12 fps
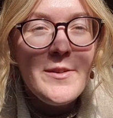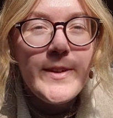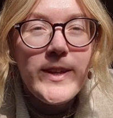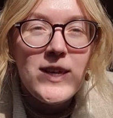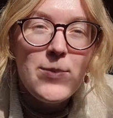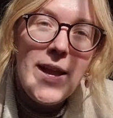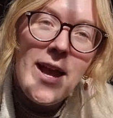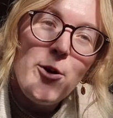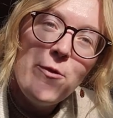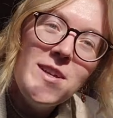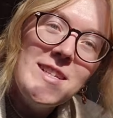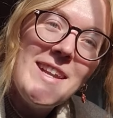feeling my
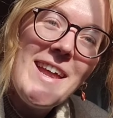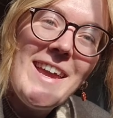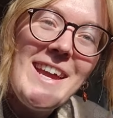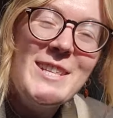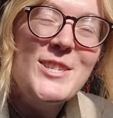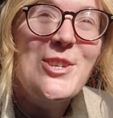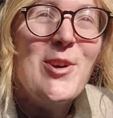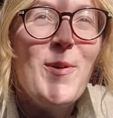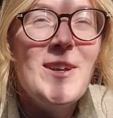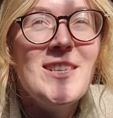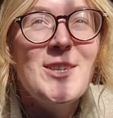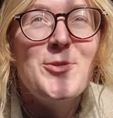outfit today, and so
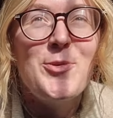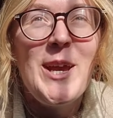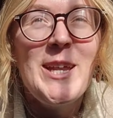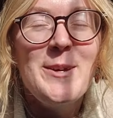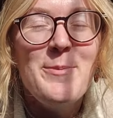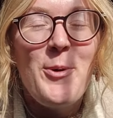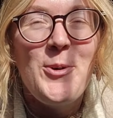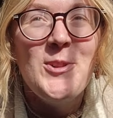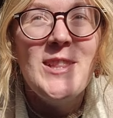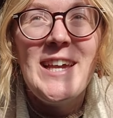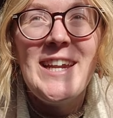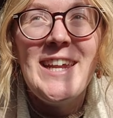was this random old
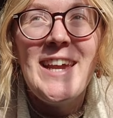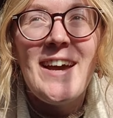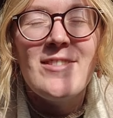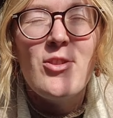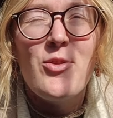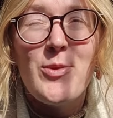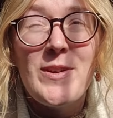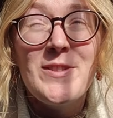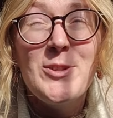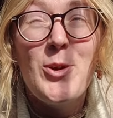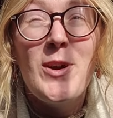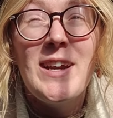lady at the thrift
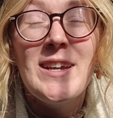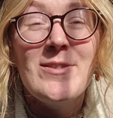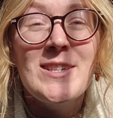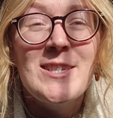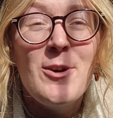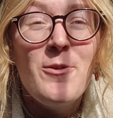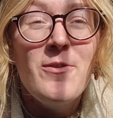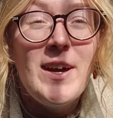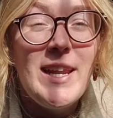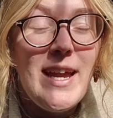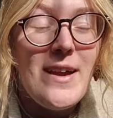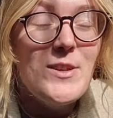store. It was so
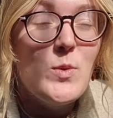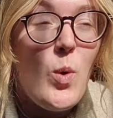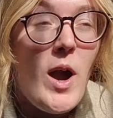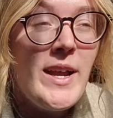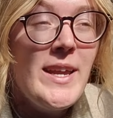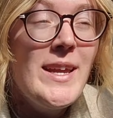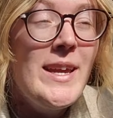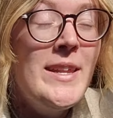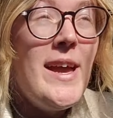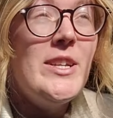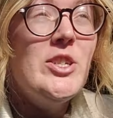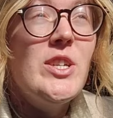funny. I was walking in
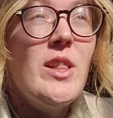and she